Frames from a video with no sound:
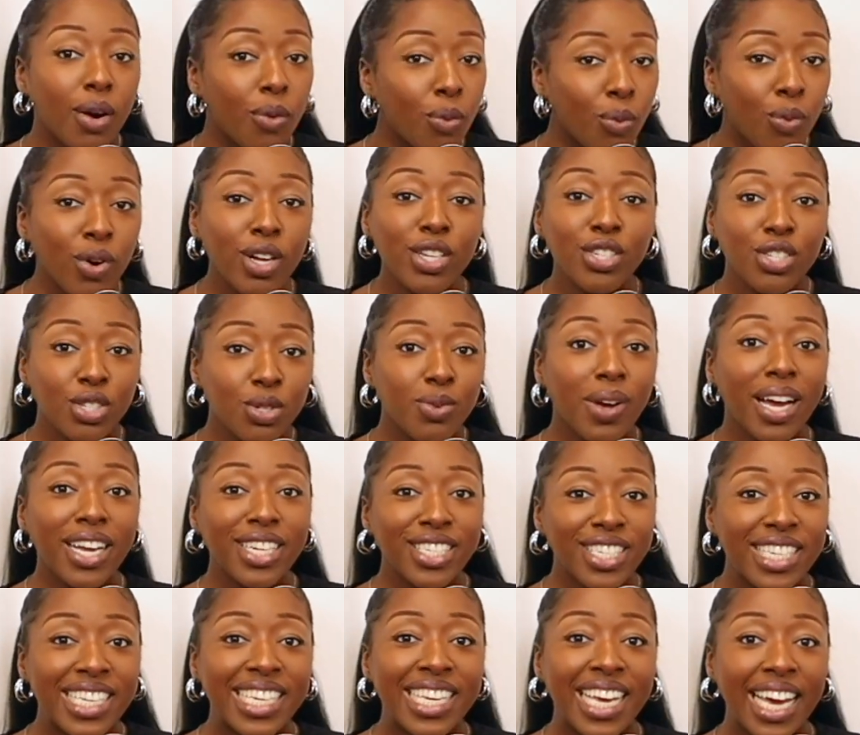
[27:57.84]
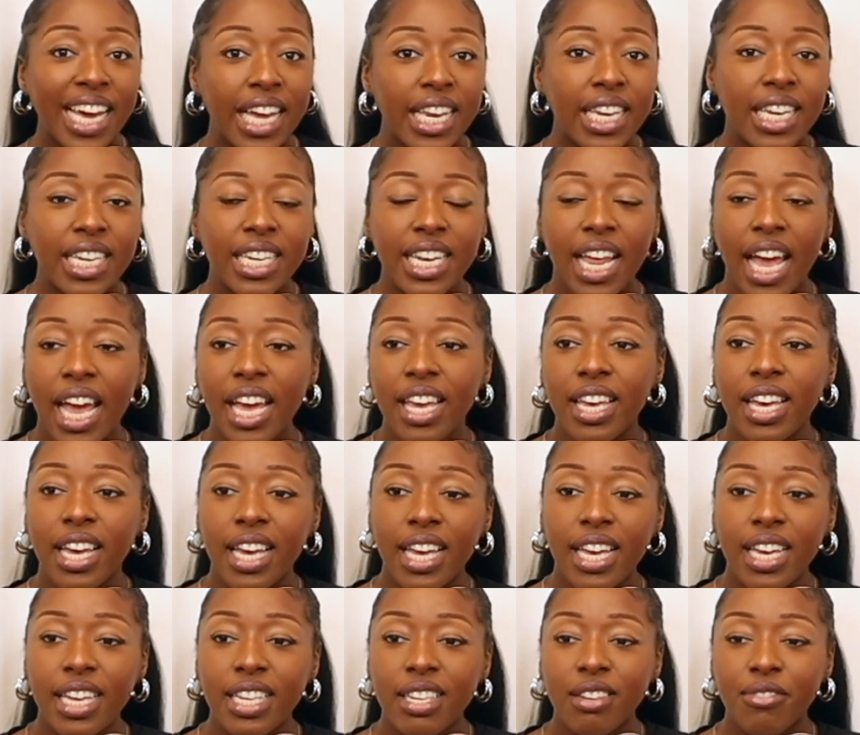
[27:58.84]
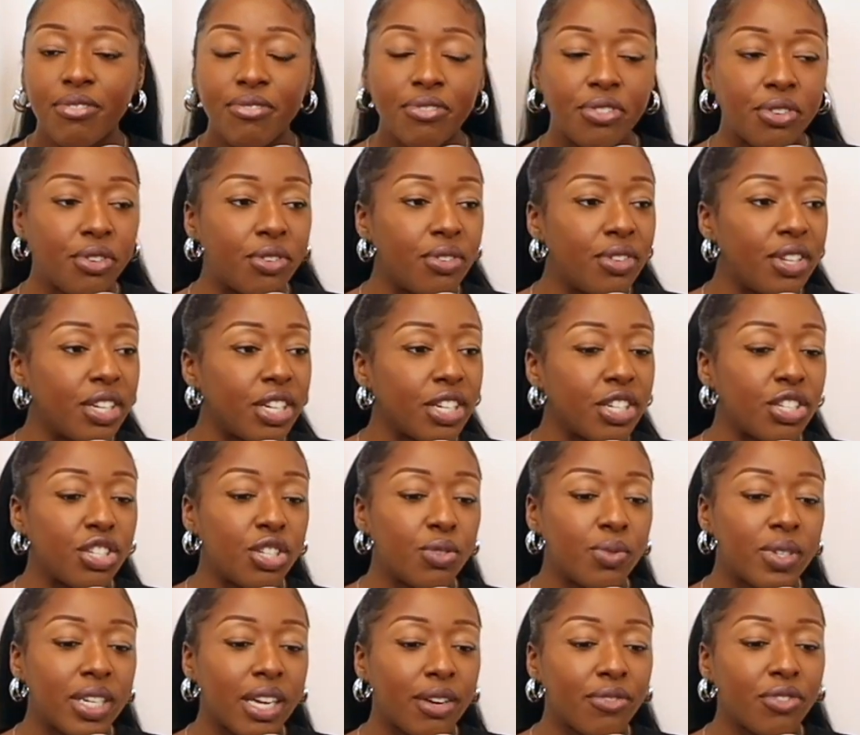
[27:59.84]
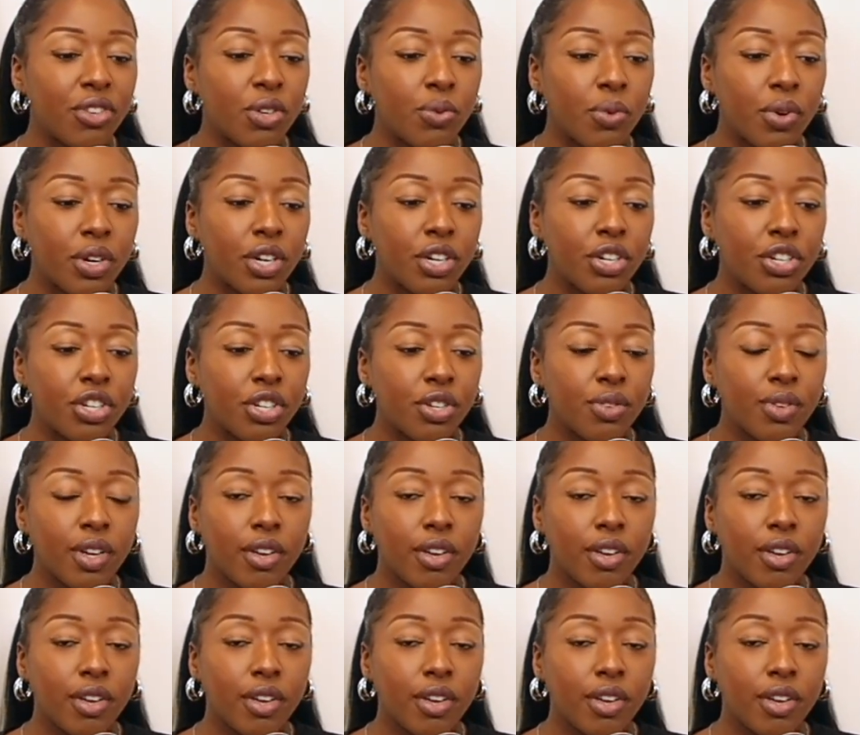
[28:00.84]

Once you actually get in the date, you're eating the food, you can do whatever you want to do.